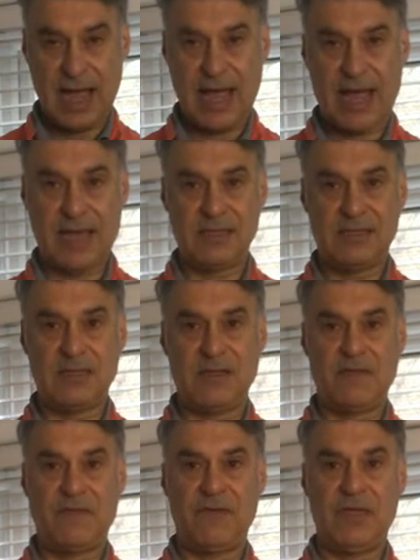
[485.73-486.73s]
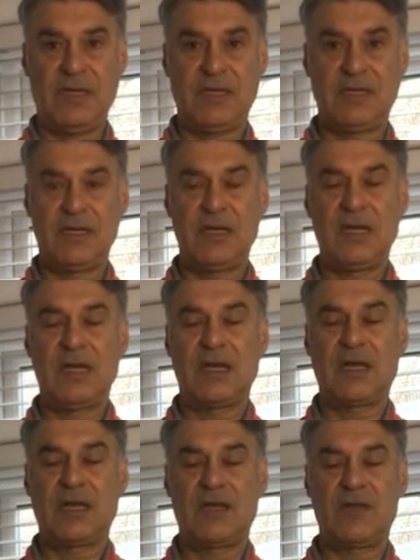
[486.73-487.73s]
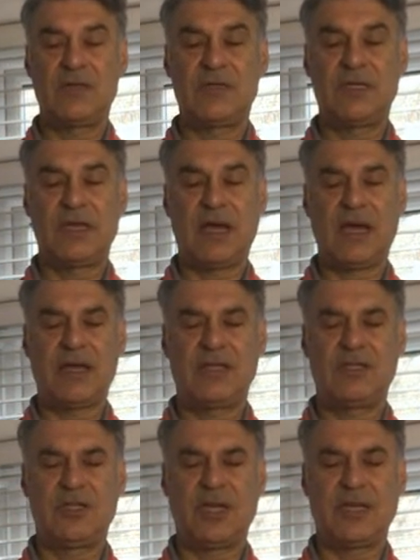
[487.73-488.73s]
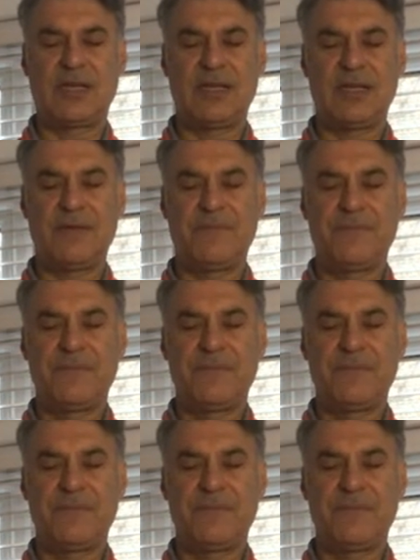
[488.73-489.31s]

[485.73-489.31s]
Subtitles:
Hands to the feet, close the eyes gently,